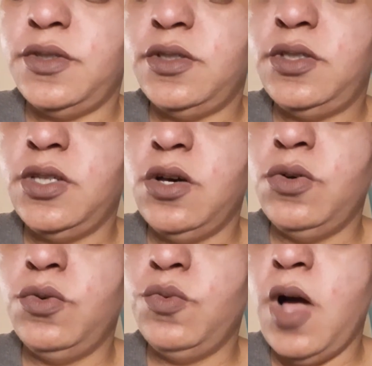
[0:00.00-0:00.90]

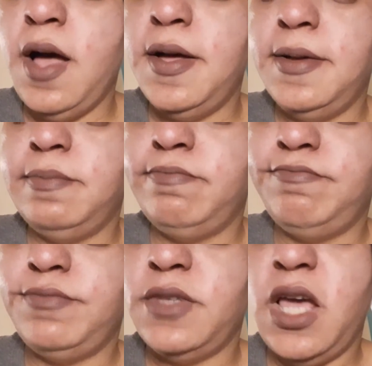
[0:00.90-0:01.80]
so
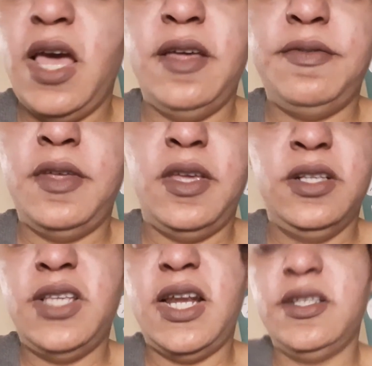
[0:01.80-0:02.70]

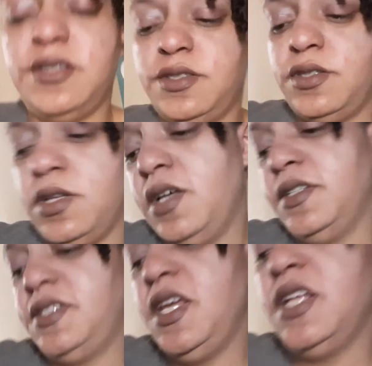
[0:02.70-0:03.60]
it's at a
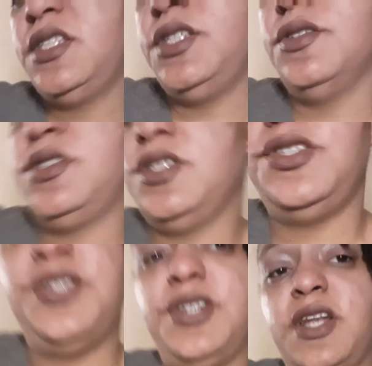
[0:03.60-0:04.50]
standstill
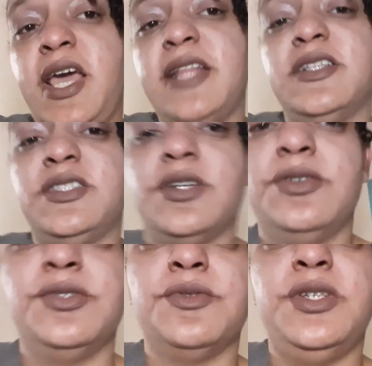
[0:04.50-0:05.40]
since she done had the
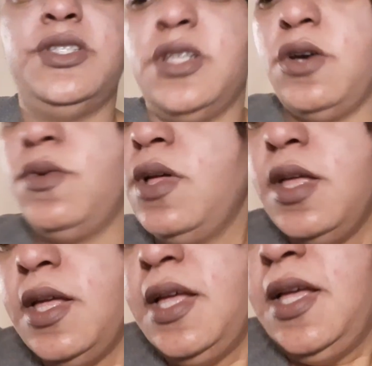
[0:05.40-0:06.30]
surgery. So
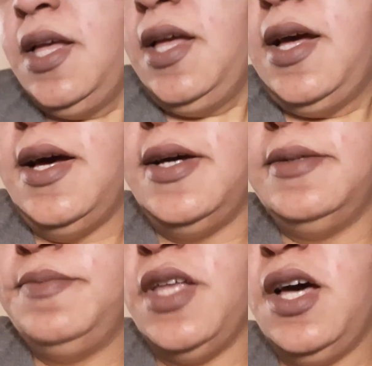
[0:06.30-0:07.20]

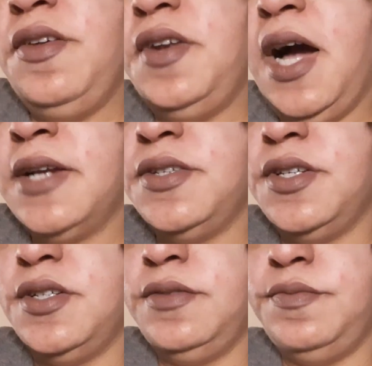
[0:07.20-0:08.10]
the other
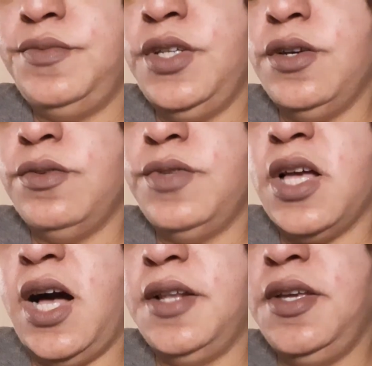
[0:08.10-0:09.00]
doctor, the
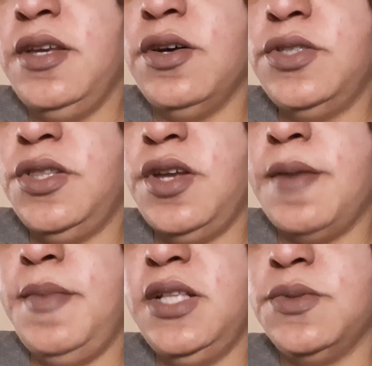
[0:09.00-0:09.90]
colleague goes in there
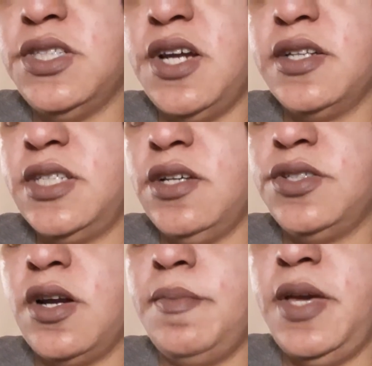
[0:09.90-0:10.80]
and meets with Sarah, tells
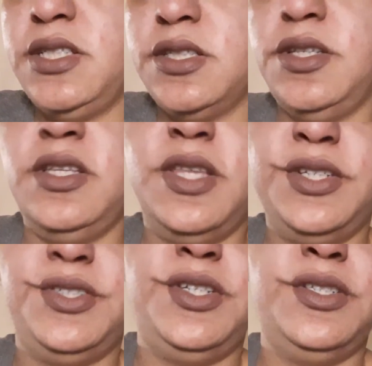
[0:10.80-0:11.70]
her basically
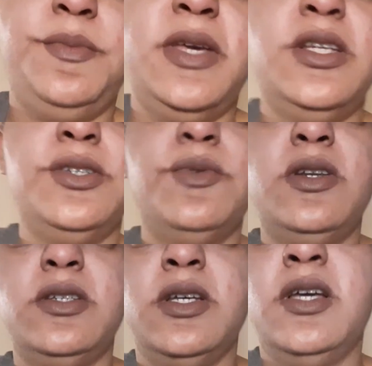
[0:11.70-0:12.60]
that she's been
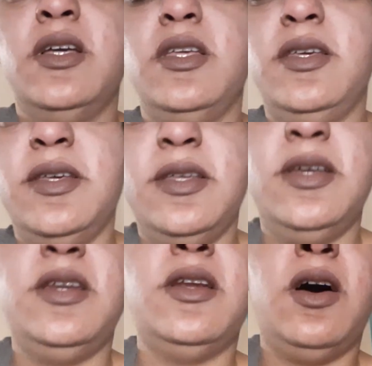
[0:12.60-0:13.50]
doing
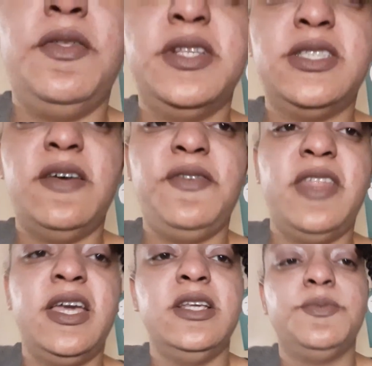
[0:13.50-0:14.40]
good and all this stuff, and
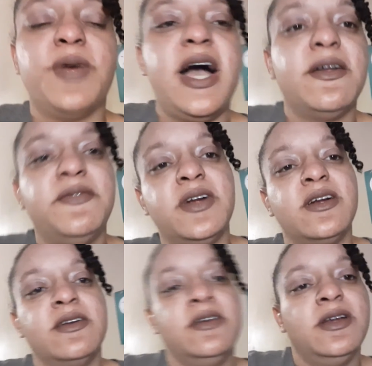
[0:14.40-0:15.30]
that he's proud of
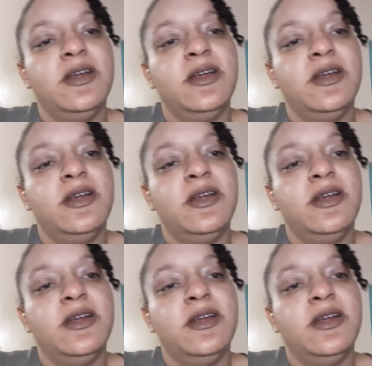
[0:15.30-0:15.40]
her